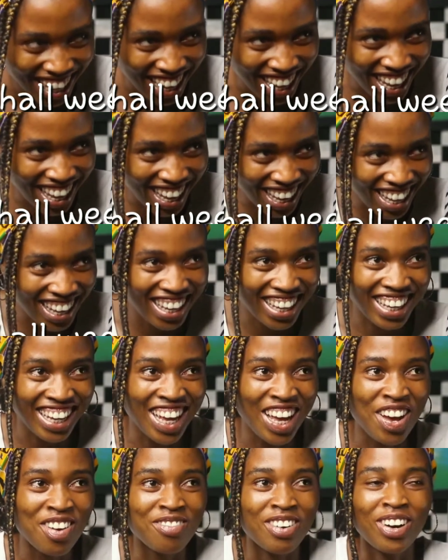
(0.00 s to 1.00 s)

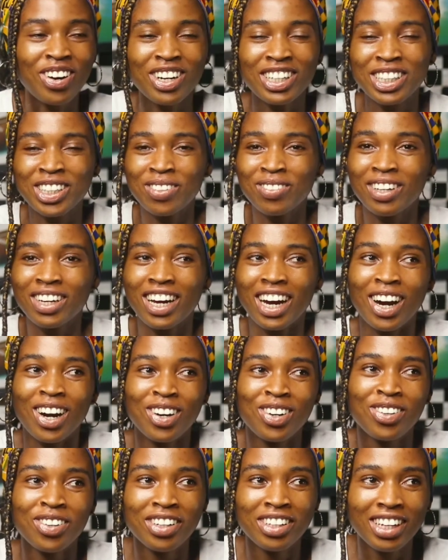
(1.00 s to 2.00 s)
Hey, faculty week,
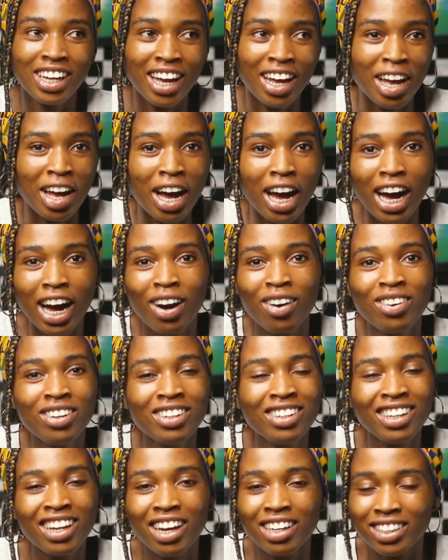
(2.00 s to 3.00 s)
I'll go there. I
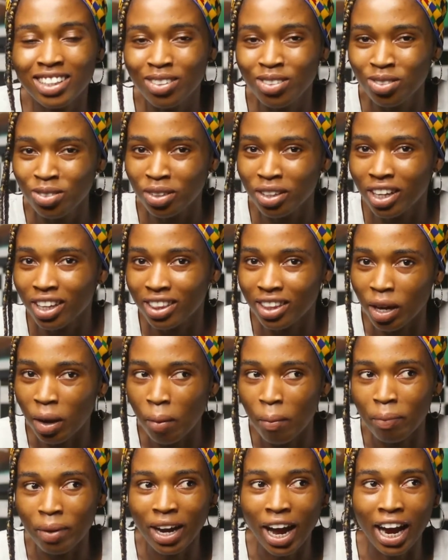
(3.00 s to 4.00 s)
won't dance, I won't do
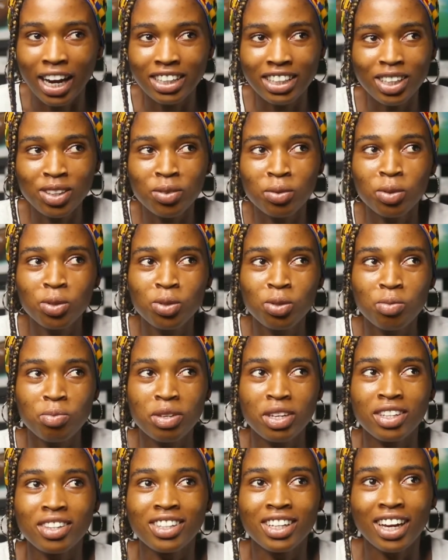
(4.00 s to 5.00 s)
anything, but I just want to
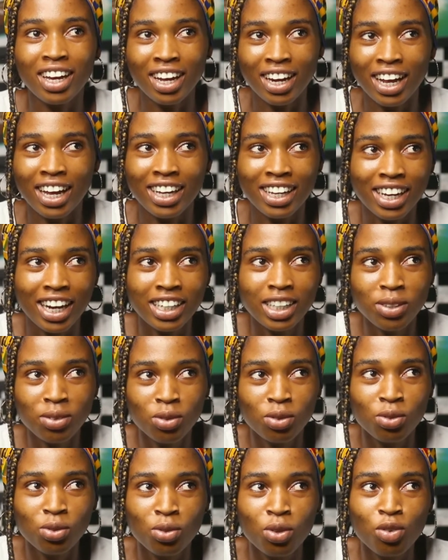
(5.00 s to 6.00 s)
be there. Like, I just
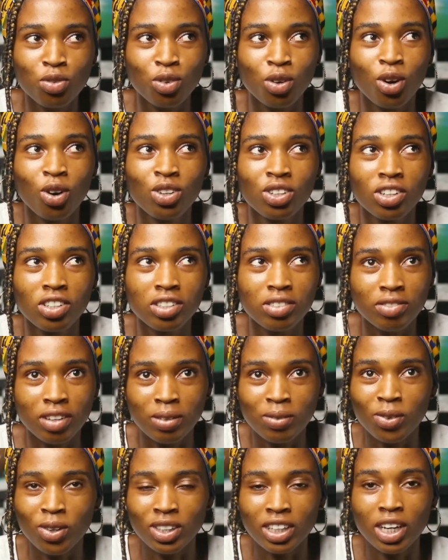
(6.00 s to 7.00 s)
want to go for all these
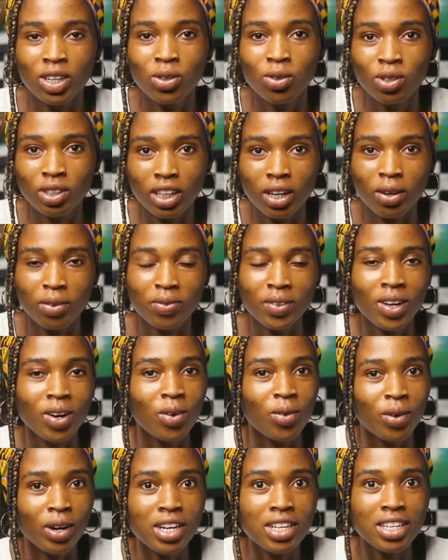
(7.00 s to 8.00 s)
things, because I know that
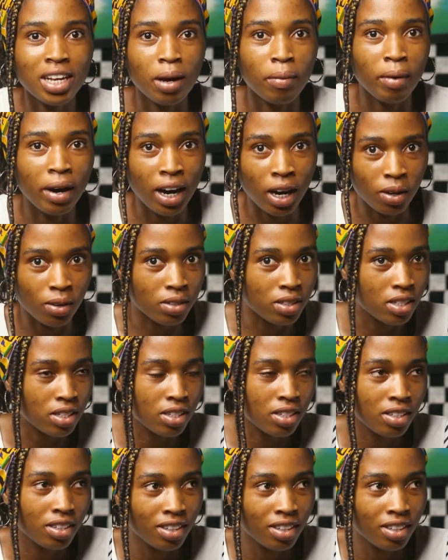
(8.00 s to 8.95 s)
once I'm out,